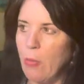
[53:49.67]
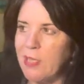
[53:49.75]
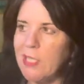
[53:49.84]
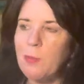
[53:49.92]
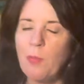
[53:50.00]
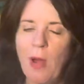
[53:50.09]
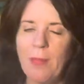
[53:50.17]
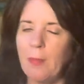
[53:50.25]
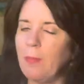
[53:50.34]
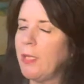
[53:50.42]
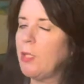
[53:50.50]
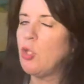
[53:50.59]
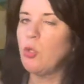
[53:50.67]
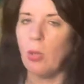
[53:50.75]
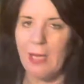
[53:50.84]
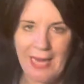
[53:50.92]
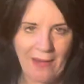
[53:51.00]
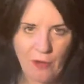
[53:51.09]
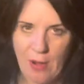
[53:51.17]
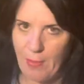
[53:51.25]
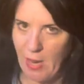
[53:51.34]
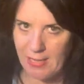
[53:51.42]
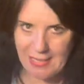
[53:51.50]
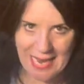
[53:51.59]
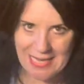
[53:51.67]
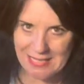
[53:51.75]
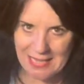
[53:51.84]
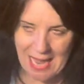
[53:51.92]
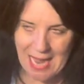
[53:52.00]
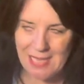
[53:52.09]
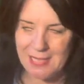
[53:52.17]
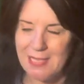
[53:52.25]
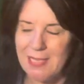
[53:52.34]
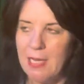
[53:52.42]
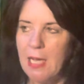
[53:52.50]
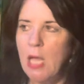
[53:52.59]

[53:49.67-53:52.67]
This is probably shortly after our podcast last.